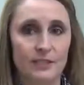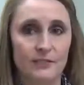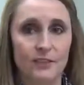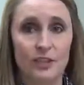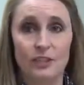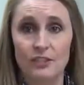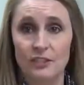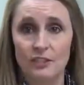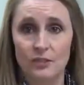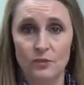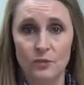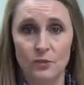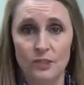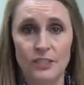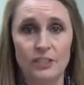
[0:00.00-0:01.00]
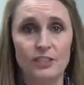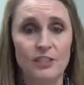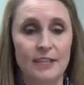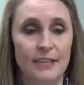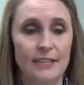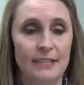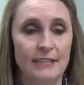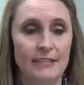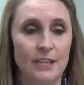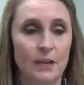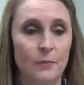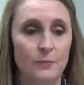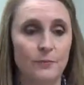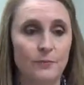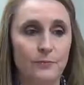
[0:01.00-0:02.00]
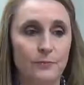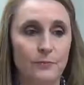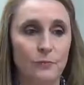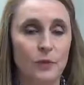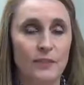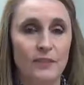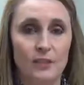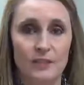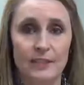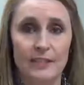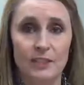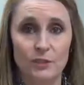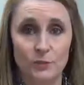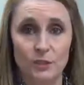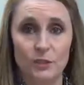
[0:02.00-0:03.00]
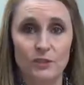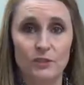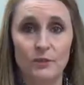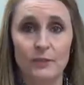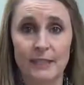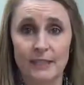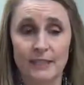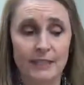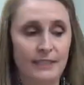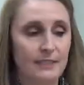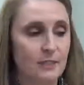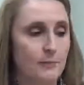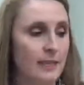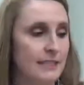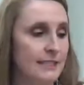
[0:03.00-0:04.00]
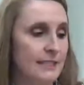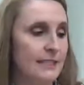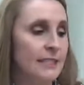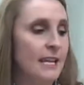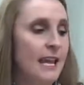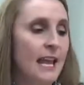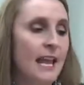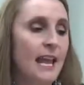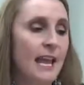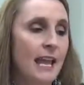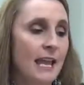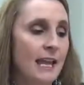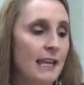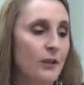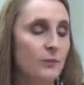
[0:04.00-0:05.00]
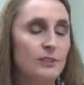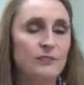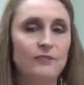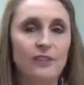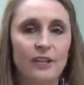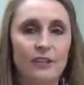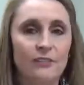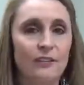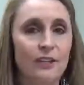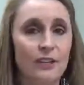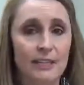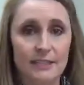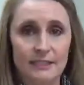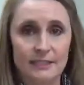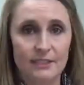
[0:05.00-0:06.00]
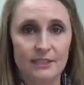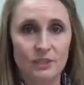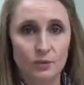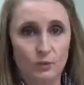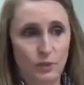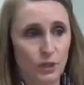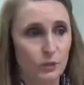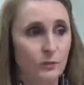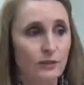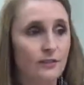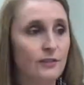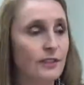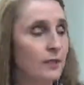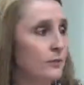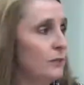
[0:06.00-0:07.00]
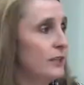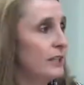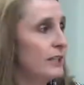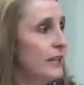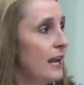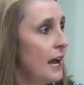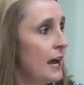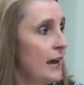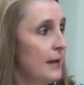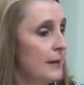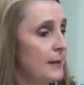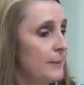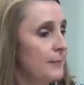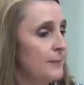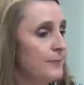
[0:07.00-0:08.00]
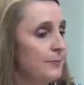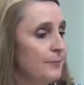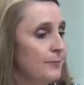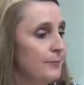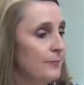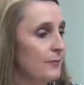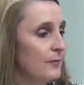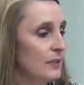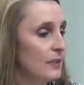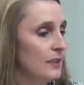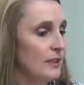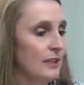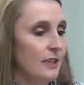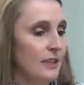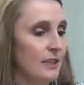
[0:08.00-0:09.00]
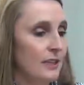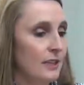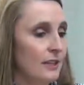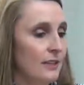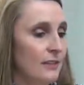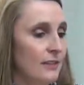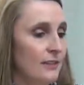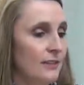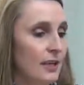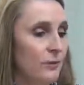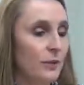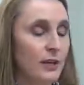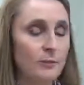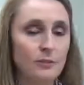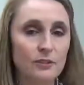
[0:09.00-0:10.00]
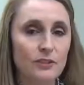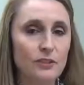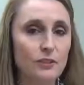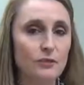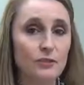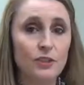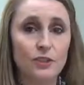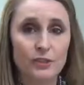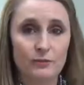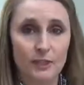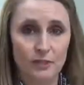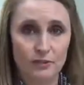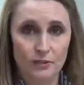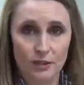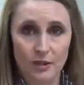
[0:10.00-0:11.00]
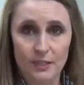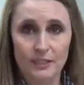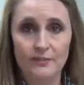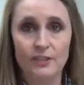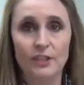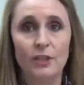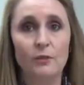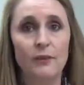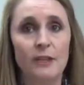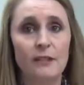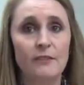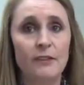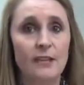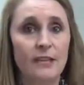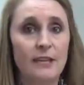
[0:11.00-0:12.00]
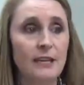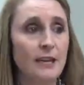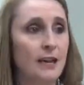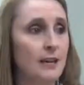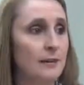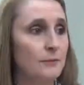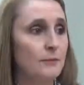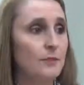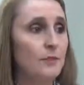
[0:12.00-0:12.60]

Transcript: as far as the storage and um, what their needs were, so we could customize it. It was very, very easy to work with Fleetwood. Um, they were able to turn around drawings very quickly, um,